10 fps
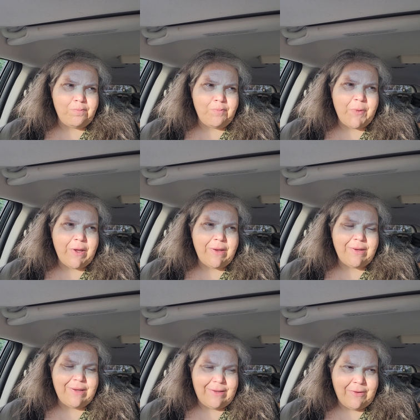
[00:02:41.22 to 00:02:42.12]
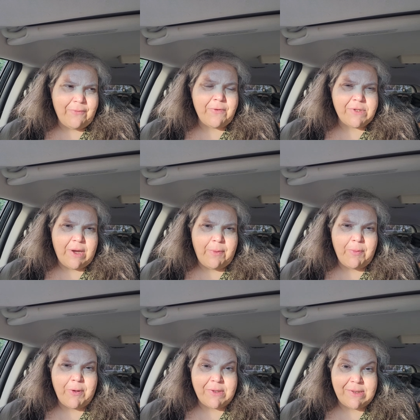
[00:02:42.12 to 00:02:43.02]
but the first couple
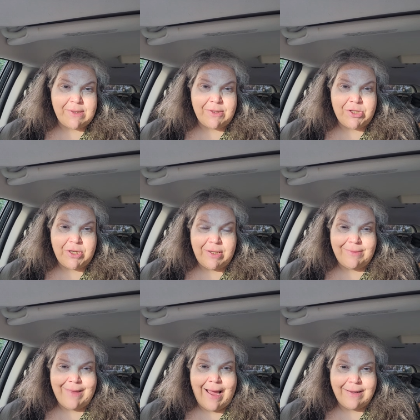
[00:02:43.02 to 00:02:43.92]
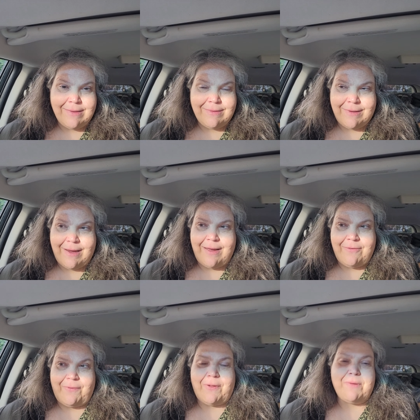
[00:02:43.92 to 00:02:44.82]
books, she hadn't kind of
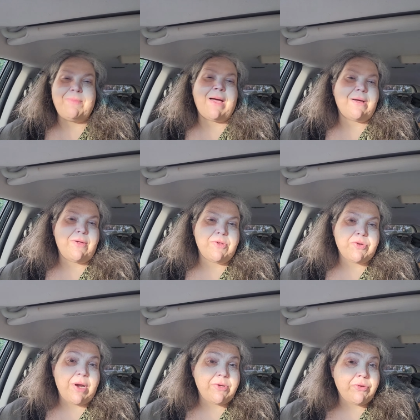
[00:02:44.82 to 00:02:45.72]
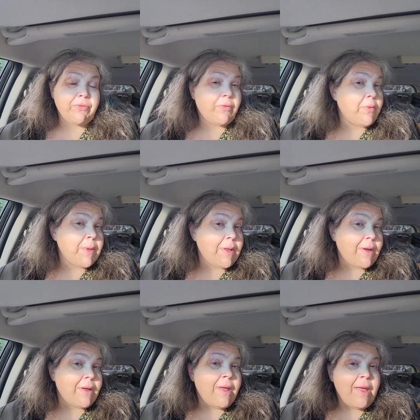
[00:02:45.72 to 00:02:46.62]
fallen back on the tried and true
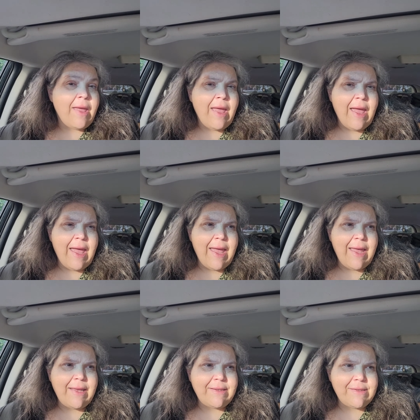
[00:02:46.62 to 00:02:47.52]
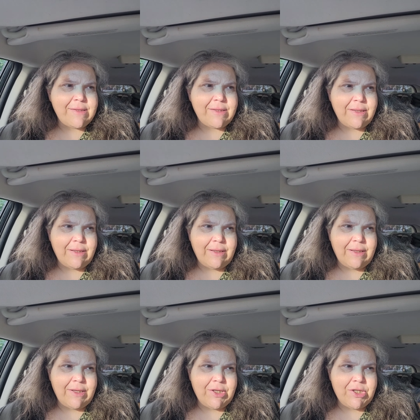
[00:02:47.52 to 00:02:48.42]
formula. And
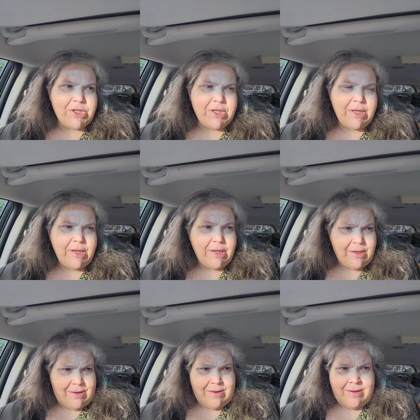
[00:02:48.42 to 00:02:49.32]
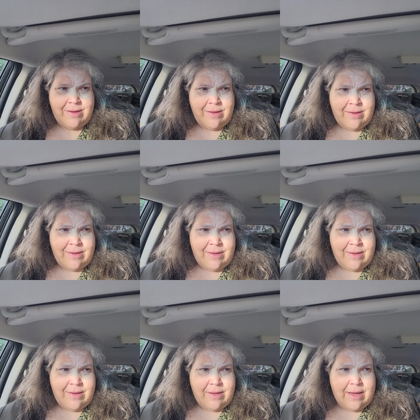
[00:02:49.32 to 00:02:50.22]
she,
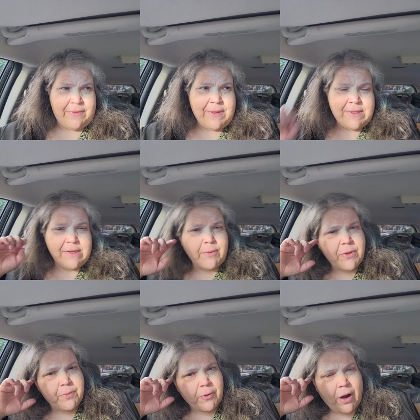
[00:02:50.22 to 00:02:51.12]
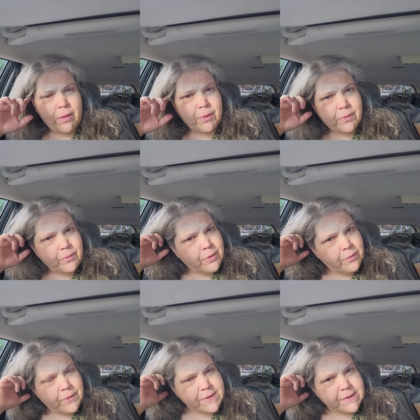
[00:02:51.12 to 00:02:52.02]
I think some of the problem
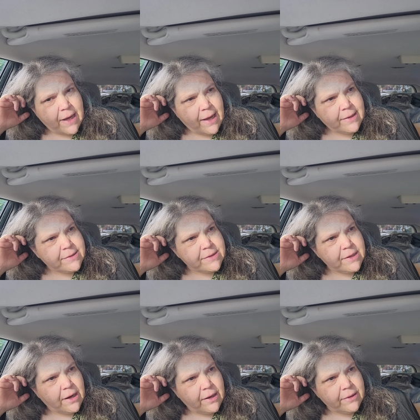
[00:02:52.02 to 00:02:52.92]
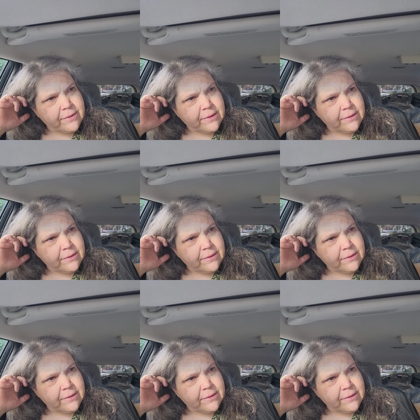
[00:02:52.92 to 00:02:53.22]
was that uh,